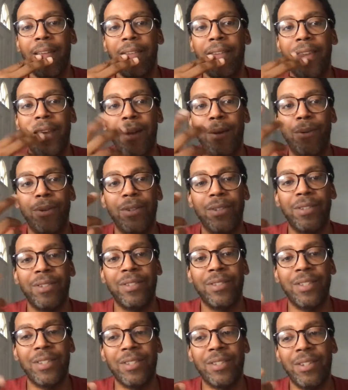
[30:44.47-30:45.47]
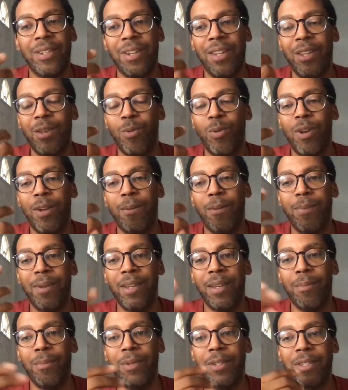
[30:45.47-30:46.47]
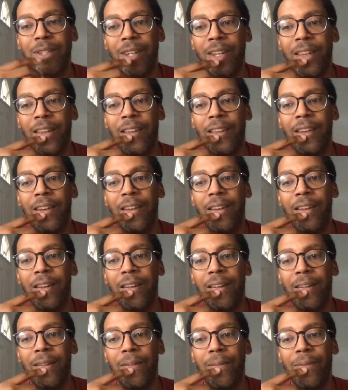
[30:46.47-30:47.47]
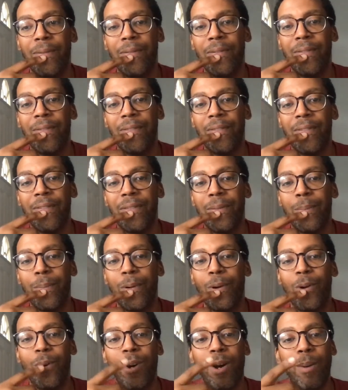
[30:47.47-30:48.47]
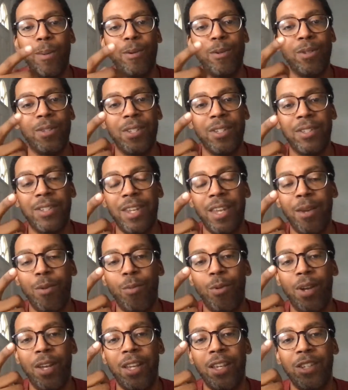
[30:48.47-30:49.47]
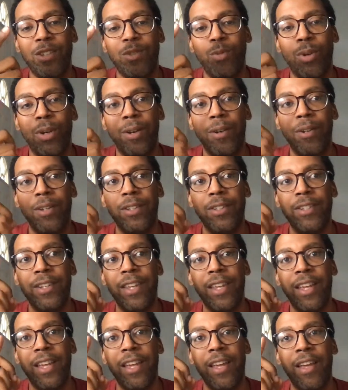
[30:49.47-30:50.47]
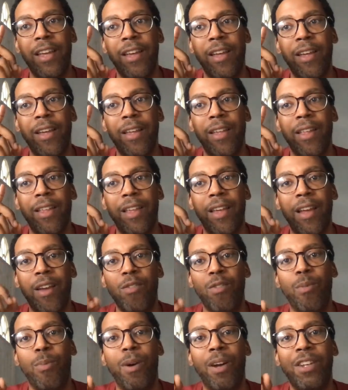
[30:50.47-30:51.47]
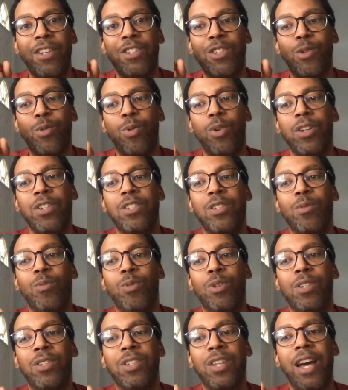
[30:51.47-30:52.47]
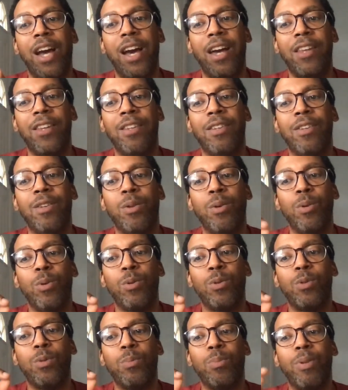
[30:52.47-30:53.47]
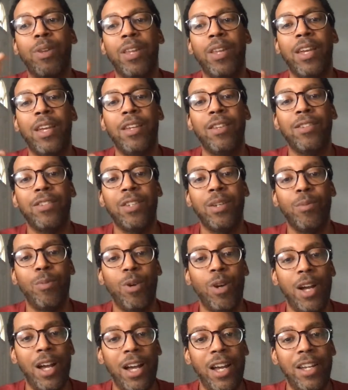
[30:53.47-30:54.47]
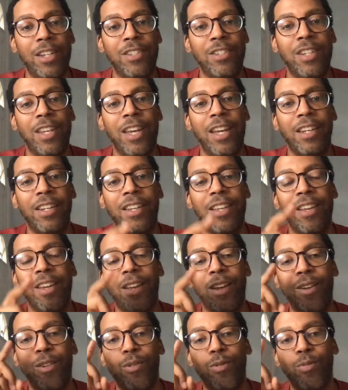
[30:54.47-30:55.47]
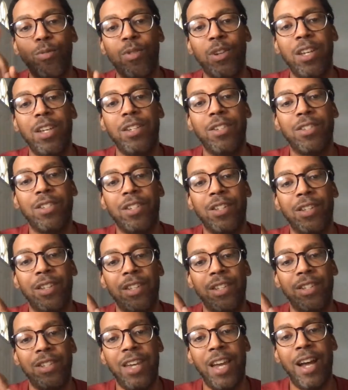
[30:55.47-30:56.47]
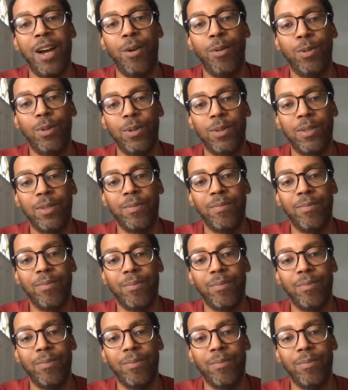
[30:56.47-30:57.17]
that was just another way of being misled. Pearl Harbor was the same way, as whereas everybody's question was, how did those planes that were hijacked reach the towers,